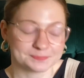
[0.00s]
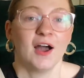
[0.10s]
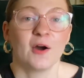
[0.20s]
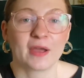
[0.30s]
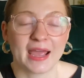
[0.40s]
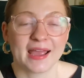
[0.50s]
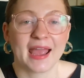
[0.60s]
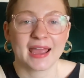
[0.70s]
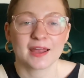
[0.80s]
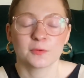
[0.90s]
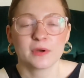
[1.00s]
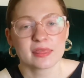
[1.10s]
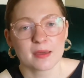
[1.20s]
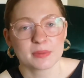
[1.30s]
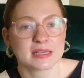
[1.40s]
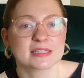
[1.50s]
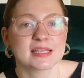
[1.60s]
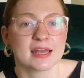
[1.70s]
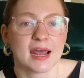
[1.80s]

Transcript: Okay, and with that being said,